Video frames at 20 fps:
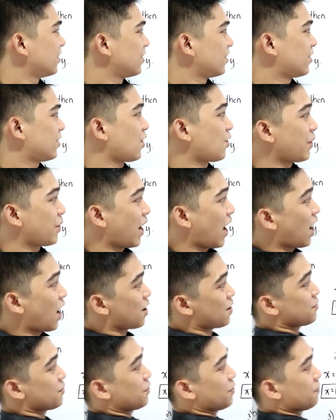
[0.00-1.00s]
So we
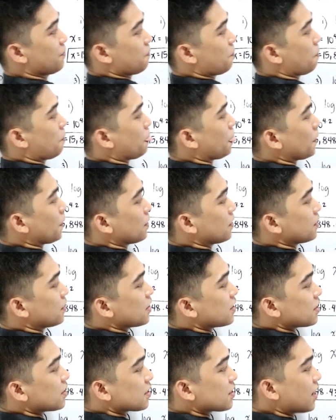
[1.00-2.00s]
have,
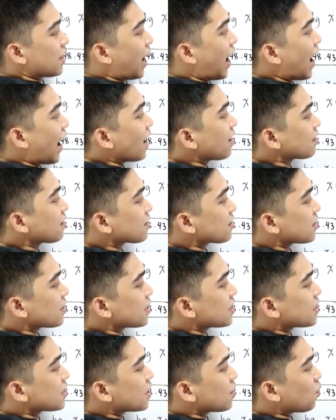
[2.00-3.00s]
this is x
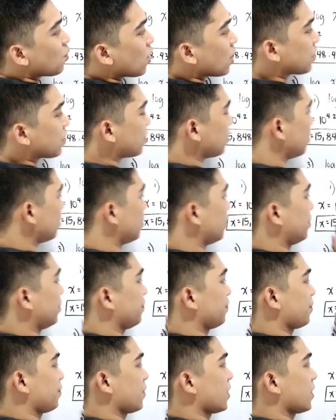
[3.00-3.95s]
is equal to